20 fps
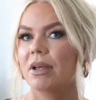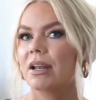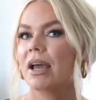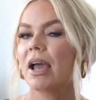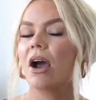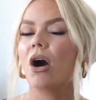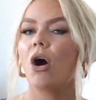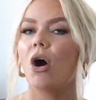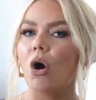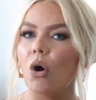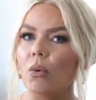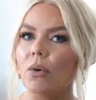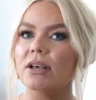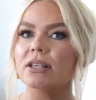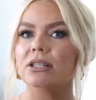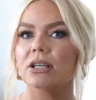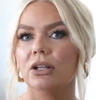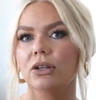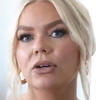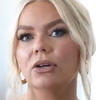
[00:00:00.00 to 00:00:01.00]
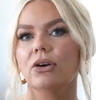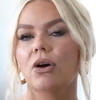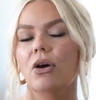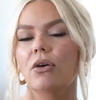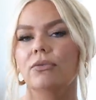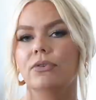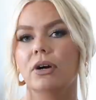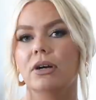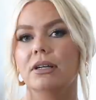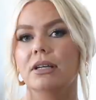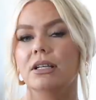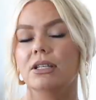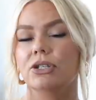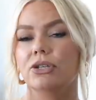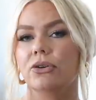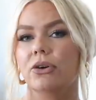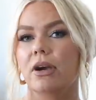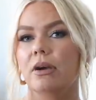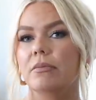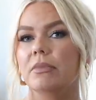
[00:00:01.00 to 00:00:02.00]
And I always alert over on
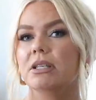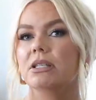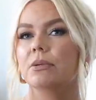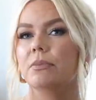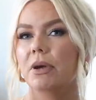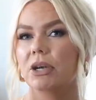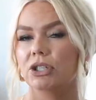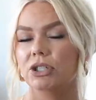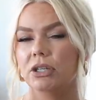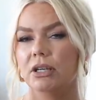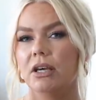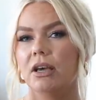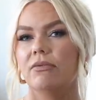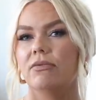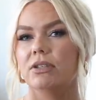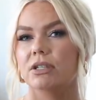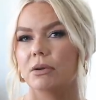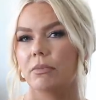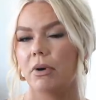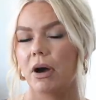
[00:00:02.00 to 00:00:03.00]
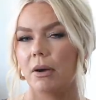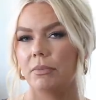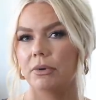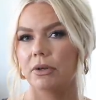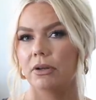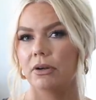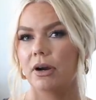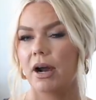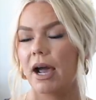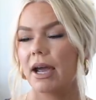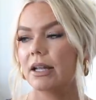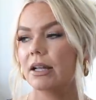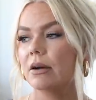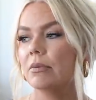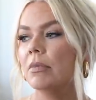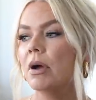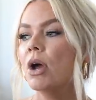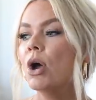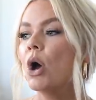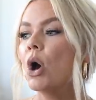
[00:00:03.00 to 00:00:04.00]
Instagram, especially if it's a popular
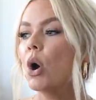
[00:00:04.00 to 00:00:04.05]
item,